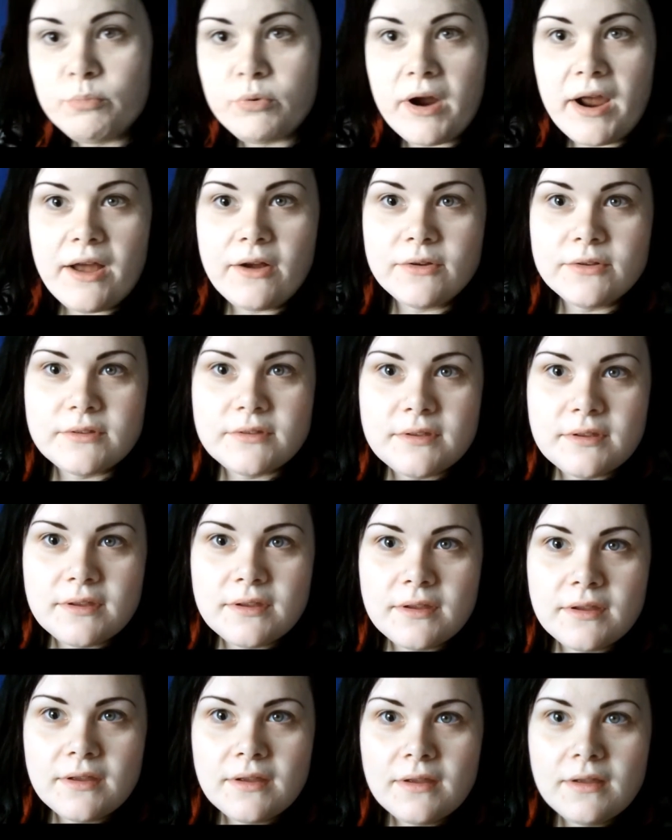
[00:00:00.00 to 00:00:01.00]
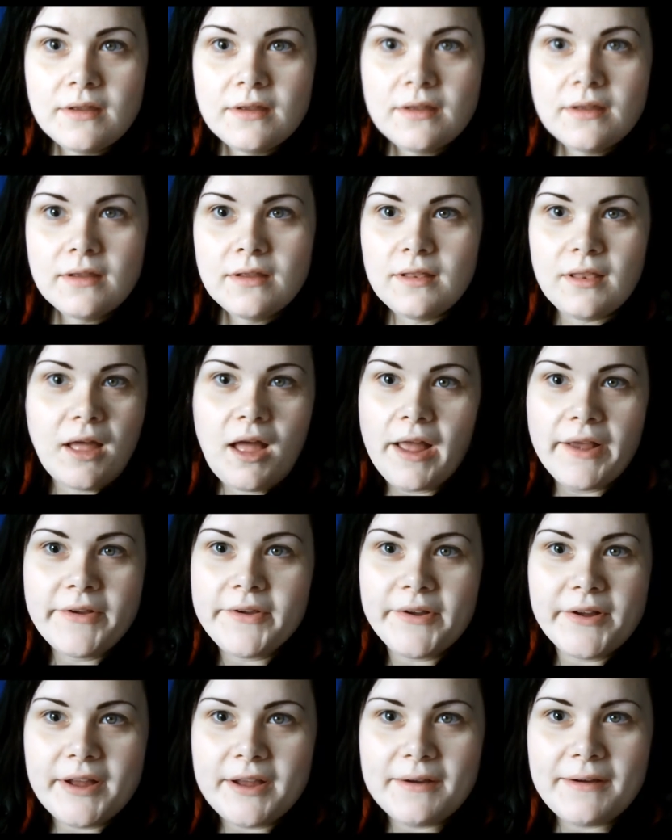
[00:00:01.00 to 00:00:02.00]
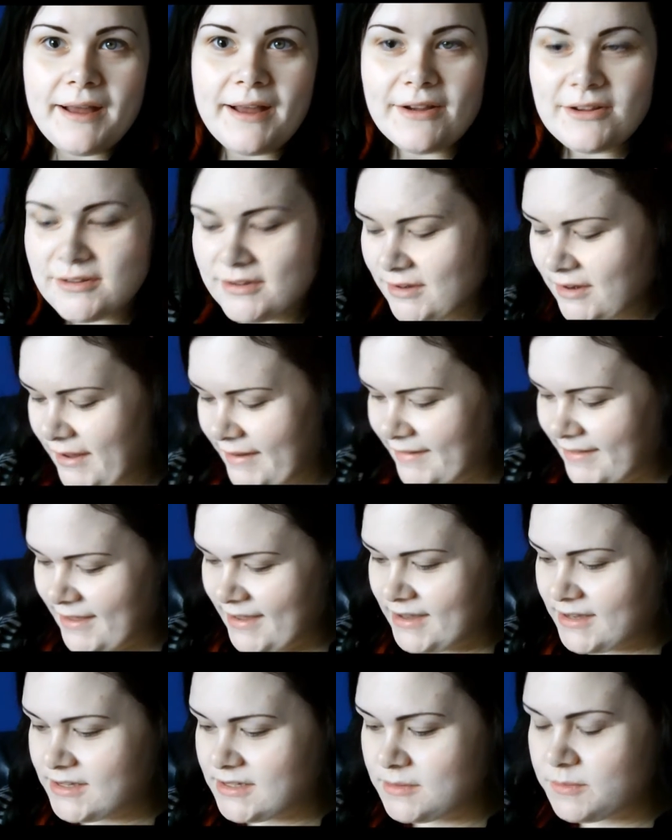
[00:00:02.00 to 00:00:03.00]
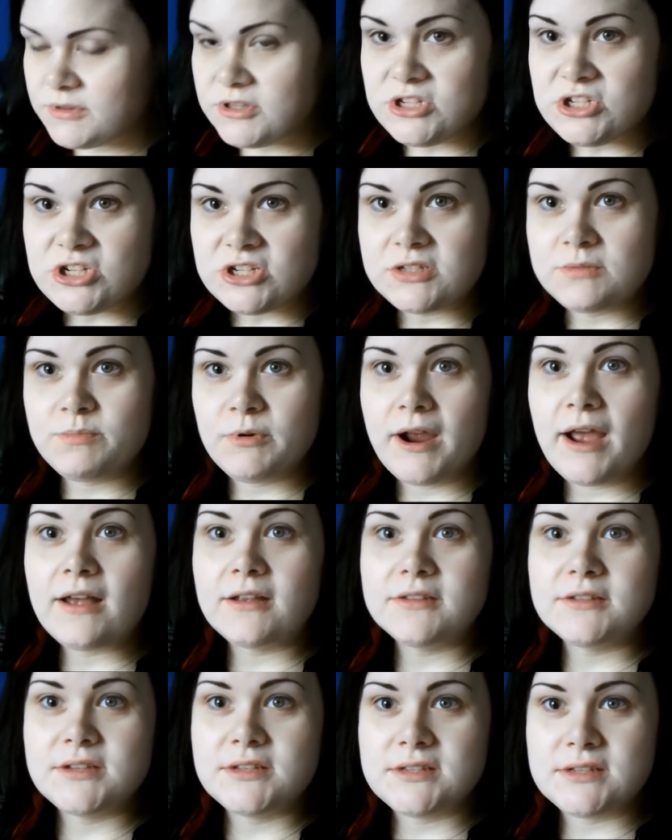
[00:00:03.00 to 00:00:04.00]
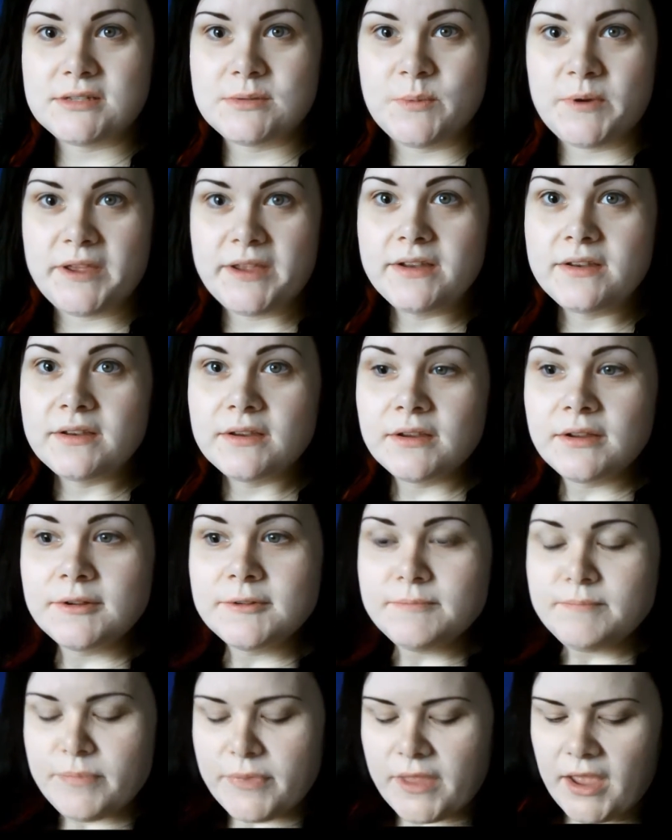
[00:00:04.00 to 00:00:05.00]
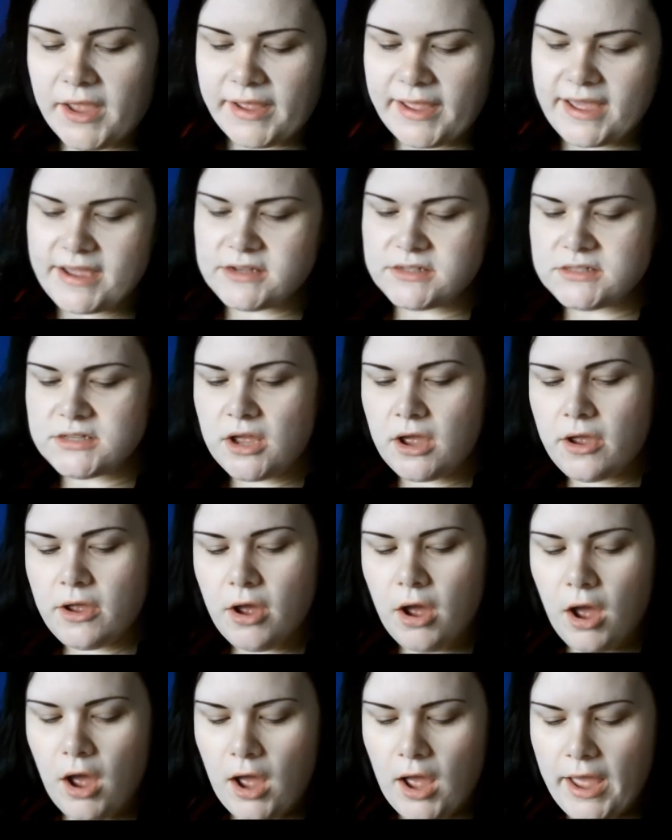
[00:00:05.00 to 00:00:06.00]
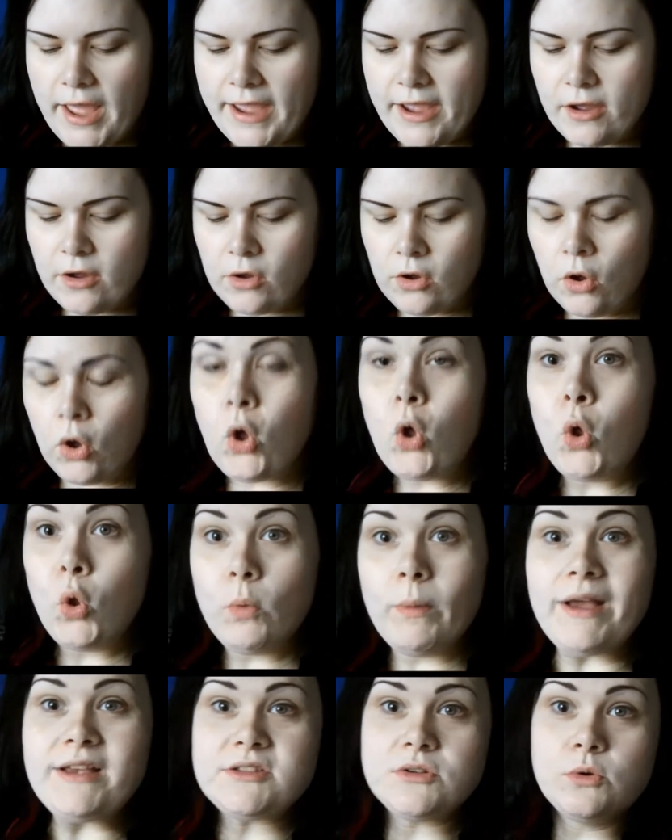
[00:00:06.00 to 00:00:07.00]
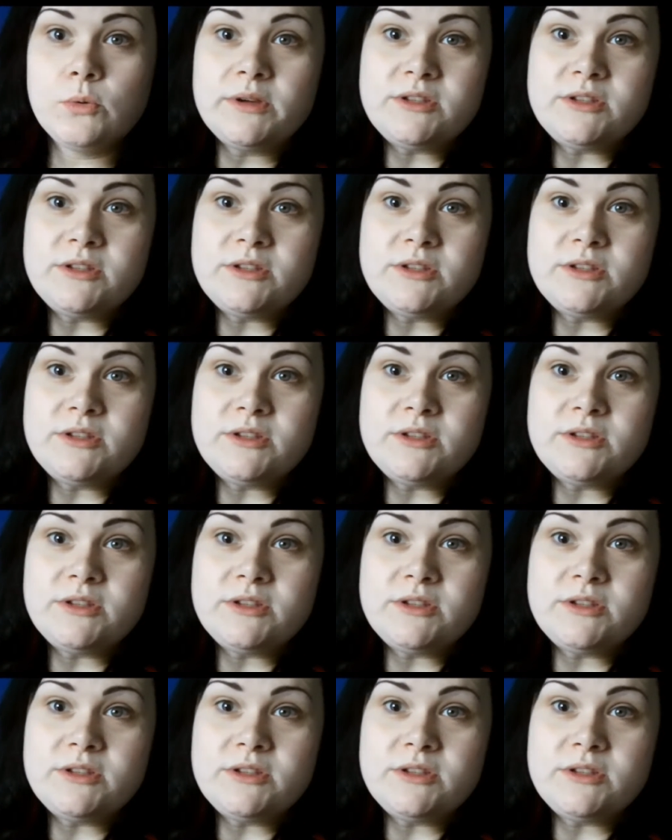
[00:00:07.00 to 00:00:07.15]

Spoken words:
brows? Well, I couldn't go out like this with just brows because it's weird. Okay, so I always